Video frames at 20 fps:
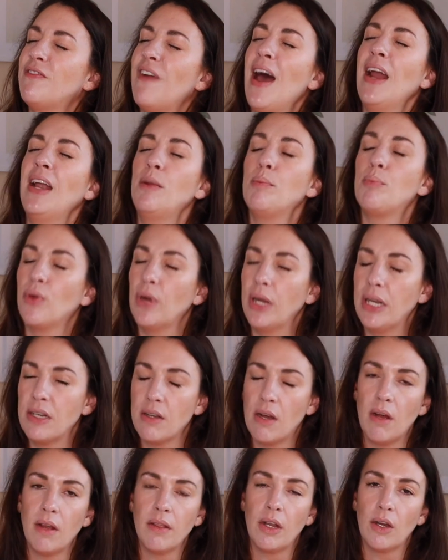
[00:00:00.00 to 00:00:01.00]
fine
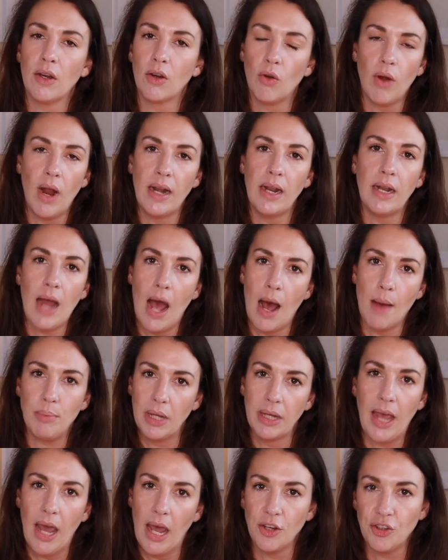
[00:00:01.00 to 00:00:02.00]
print on their credit
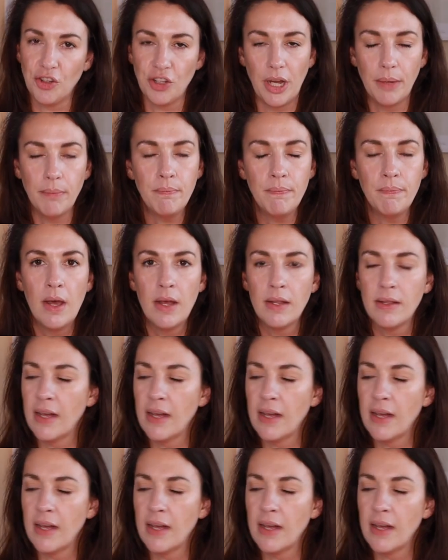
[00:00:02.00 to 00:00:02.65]
application